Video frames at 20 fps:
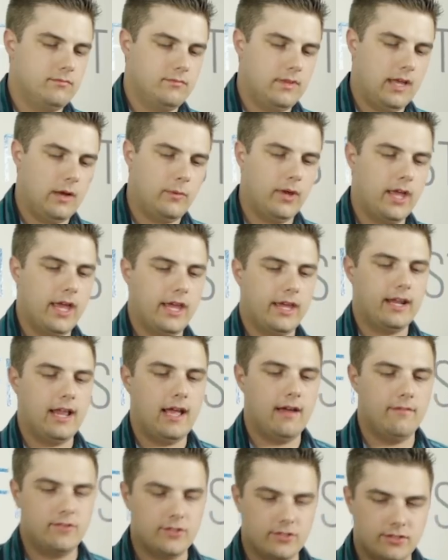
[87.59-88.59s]
that way I could
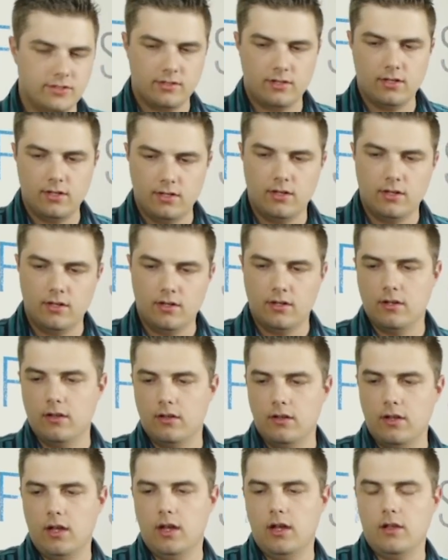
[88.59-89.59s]
have just
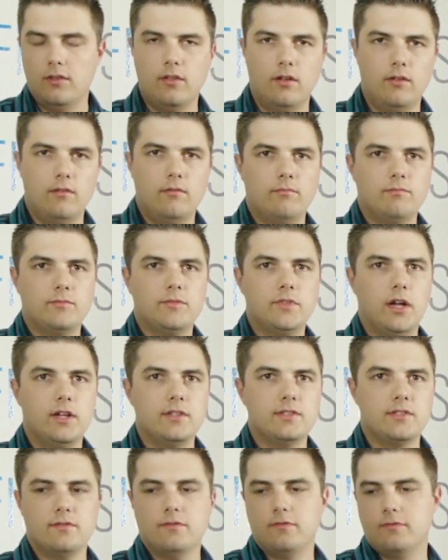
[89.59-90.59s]

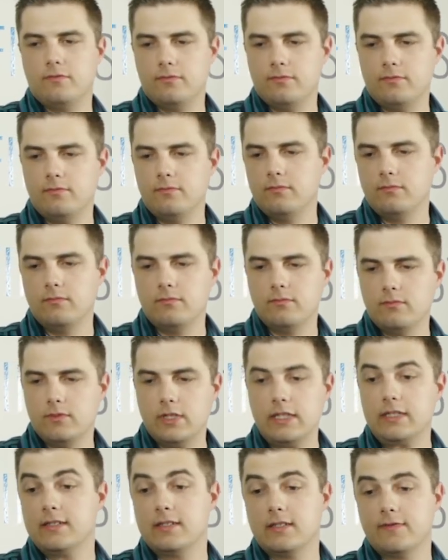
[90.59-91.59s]
tons of
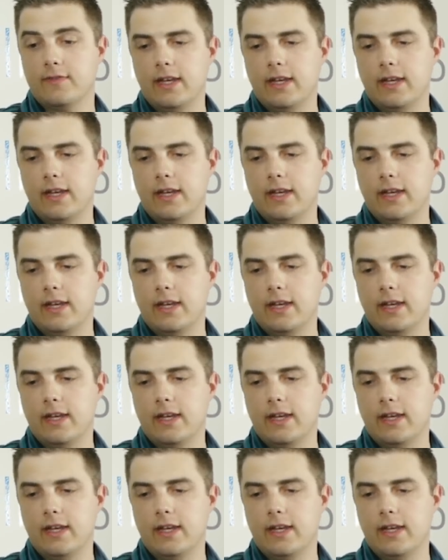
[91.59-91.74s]
distance if I